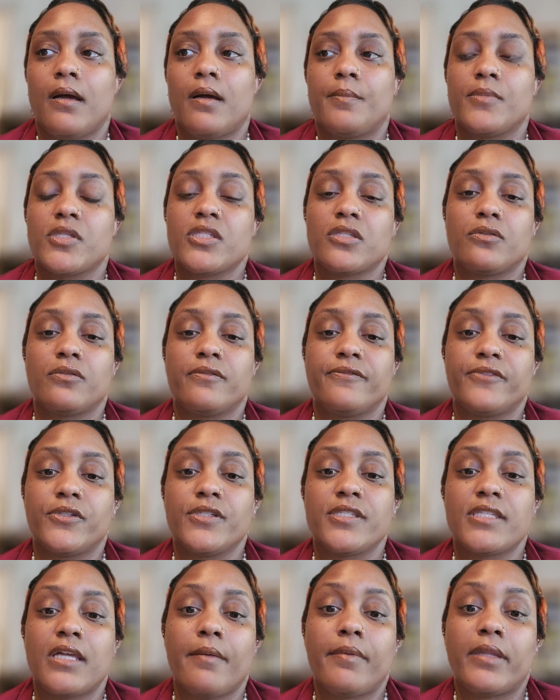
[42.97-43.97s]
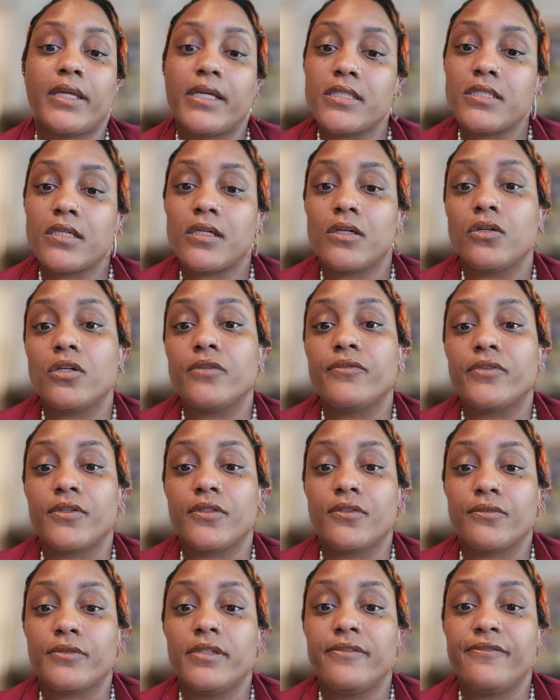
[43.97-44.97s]
So first, I would like to go over the
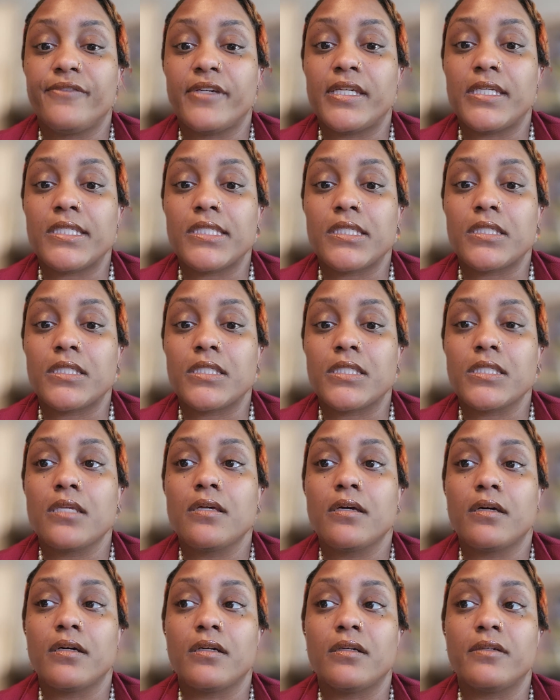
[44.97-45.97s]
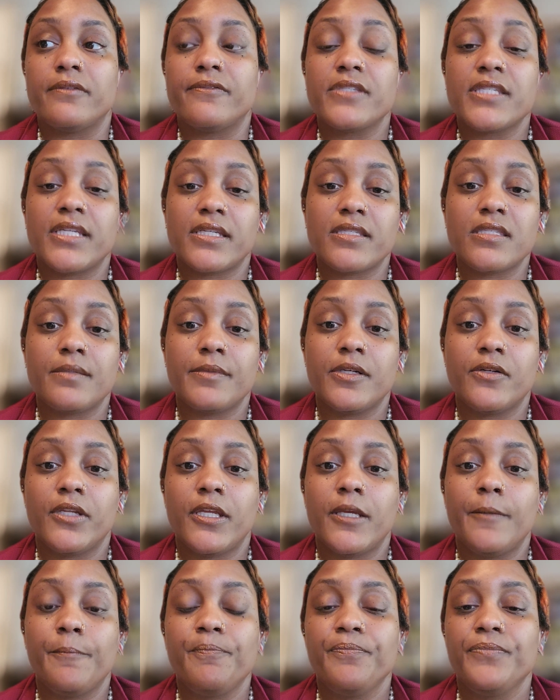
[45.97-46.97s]
three phases of
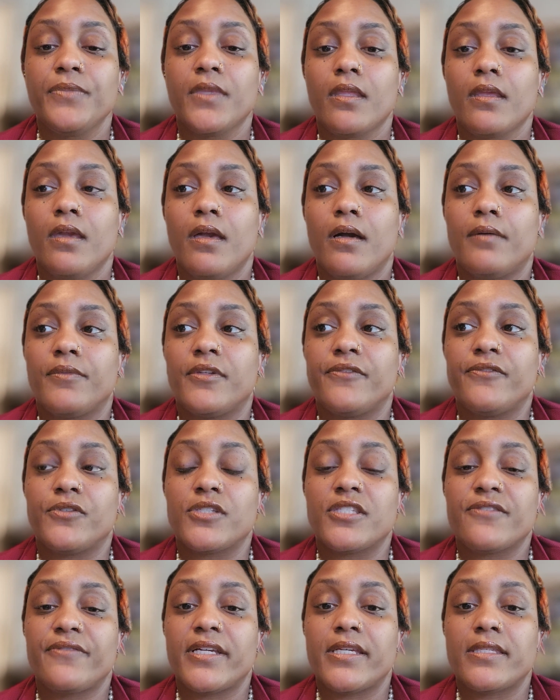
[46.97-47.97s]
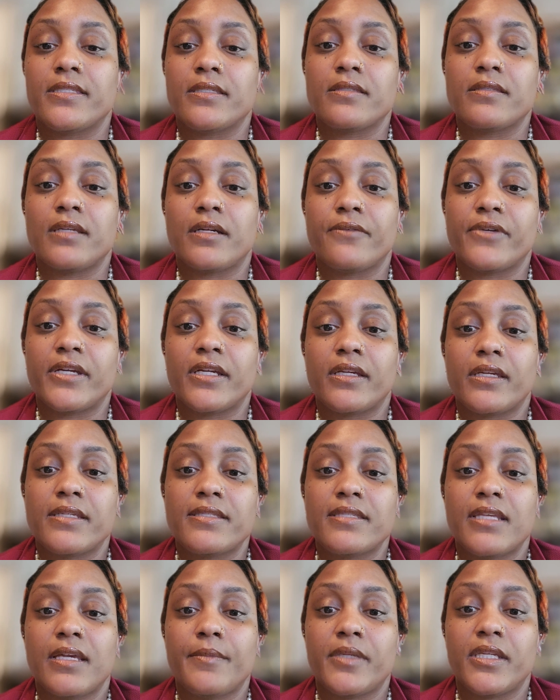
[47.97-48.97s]
testimony. The first phase is direct
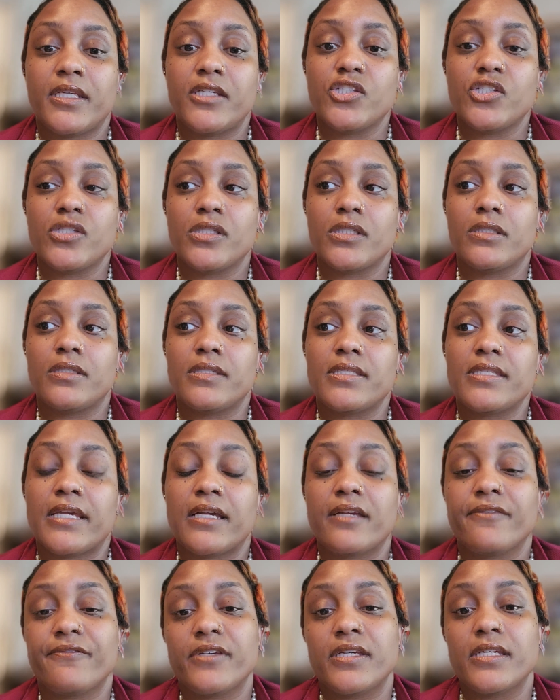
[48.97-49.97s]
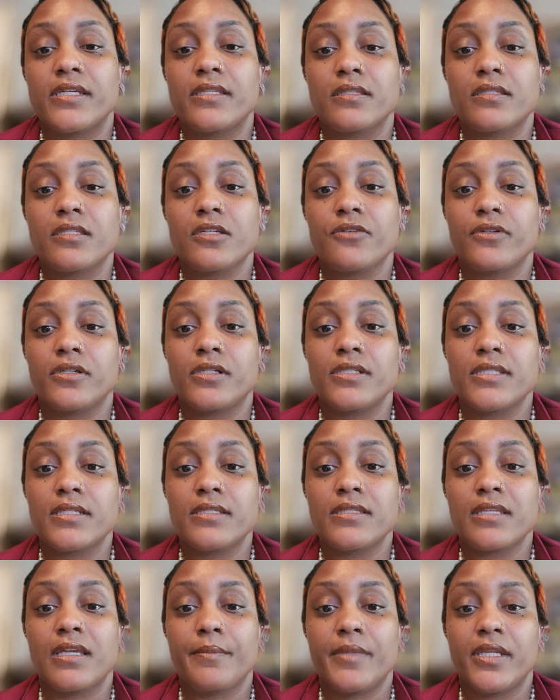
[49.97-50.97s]
examination, the second phase is
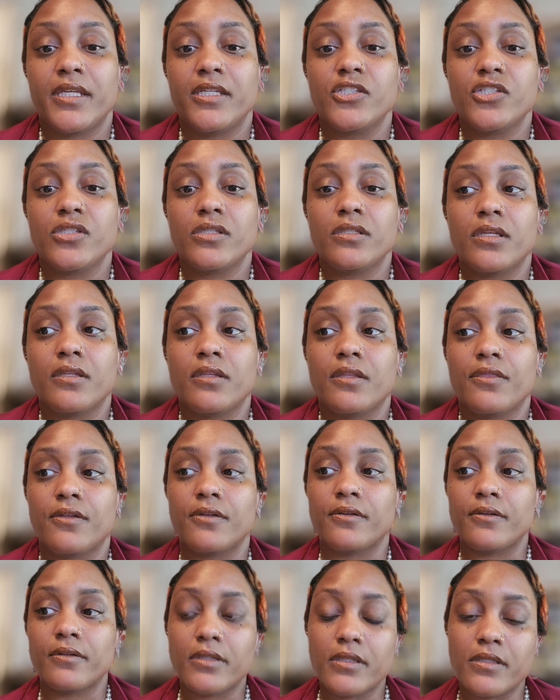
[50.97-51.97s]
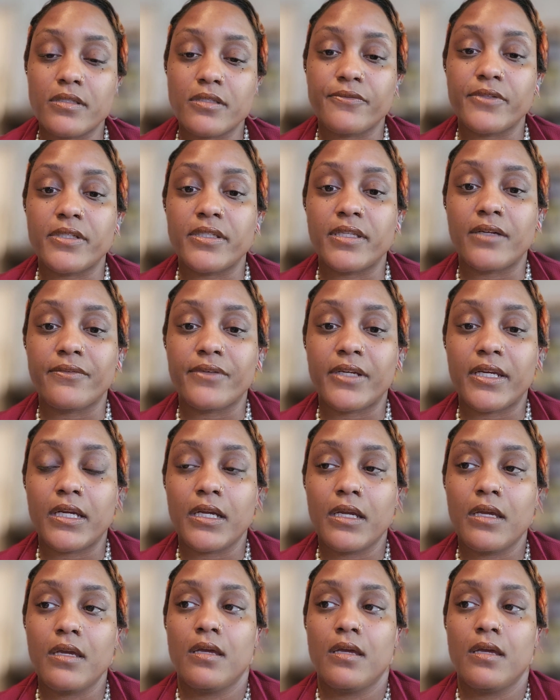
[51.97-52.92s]
cross-examination, and the third is redirect.